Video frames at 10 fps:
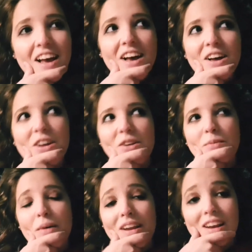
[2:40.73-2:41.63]

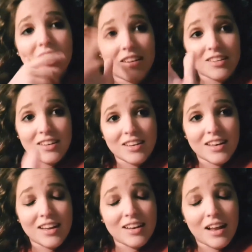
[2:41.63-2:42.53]
that.
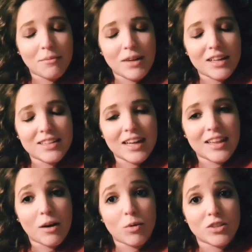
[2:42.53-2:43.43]
I'm not saying
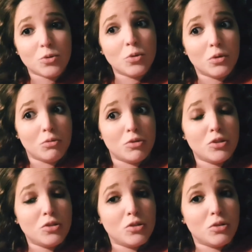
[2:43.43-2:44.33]
that it wasn't cool. It was
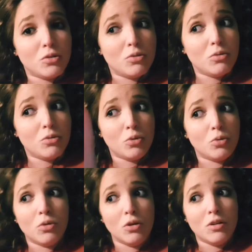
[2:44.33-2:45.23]
still
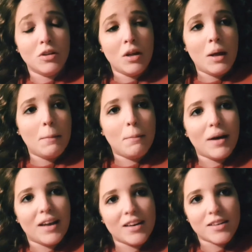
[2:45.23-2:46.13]
cool,
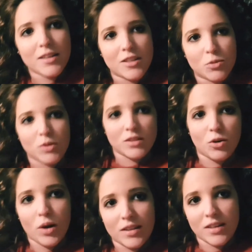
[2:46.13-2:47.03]
but it just wasn't
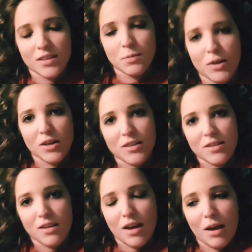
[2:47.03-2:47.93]
quite the experience
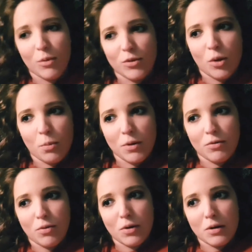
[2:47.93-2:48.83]
I was hoping
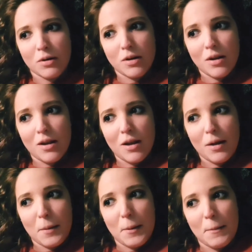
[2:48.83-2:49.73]

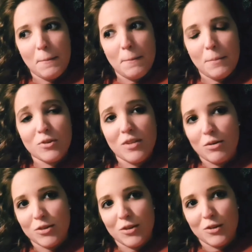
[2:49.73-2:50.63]
for. So that
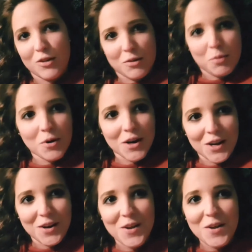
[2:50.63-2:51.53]
was a little
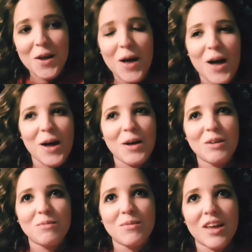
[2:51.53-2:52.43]
disappointing.
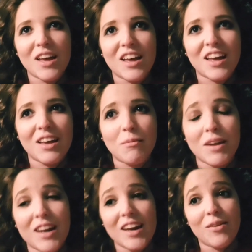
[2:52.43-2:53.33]
But
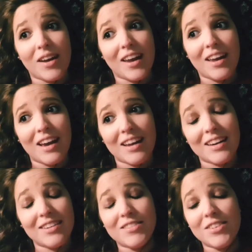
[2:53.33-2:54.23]
anyway, I
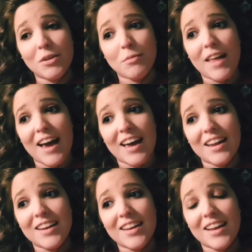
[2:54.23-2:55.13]
didn't film that,